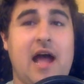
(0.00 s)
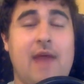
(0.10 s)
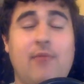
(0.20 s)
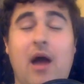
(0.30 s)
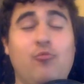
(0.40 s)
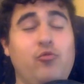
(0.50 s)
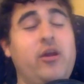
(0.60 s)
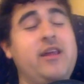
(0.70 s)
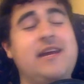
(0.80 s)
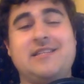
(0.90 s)
I'm
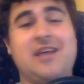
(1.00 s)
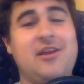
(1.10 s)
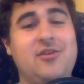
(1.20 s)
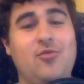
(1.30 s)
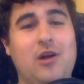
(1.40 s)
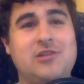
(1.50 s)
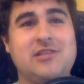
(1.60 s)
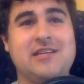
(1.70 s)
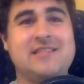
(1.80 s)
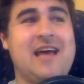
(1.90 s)
really excited to watch this.